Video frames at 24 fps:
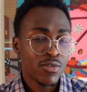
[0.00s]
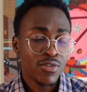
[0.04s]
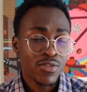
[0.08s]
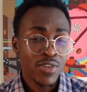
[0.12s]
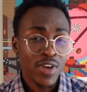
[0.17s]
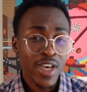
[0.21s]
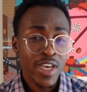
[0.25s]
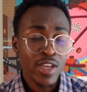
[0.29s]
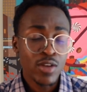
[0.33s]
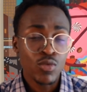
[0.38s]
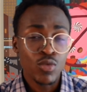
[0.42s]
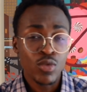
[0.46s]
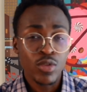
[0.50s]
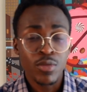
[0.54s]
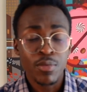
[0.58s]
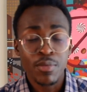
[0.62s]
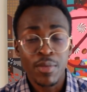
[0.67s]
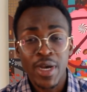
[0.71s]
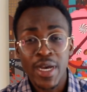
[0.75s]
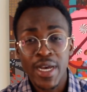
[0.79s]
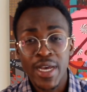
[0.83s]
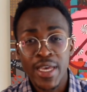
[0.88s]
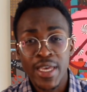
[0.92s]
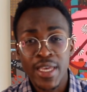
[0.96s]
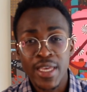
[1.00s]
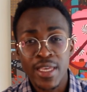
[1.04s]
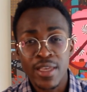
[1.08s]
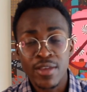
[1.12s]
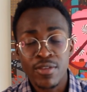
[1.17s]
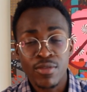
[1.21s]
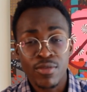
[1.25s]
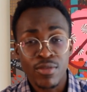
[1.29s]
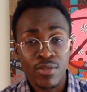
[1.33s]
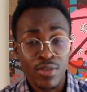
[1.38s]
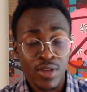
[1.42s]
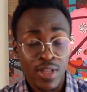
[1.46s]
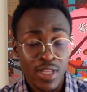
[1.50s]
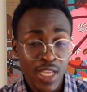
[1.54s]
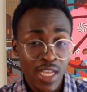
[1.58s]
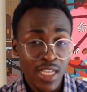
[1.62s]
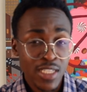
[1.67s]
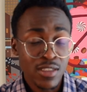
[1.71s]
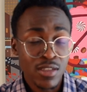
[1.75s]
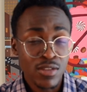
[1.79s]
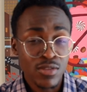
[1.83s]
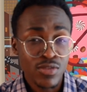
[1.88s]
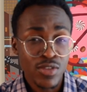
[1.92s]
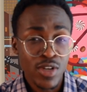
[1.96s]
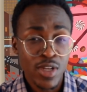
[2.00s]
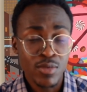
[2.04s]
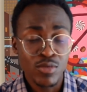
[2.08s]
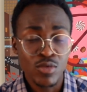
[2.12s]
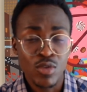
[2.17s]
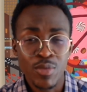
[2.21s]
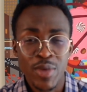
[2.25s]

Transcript: fight with my glasses frames,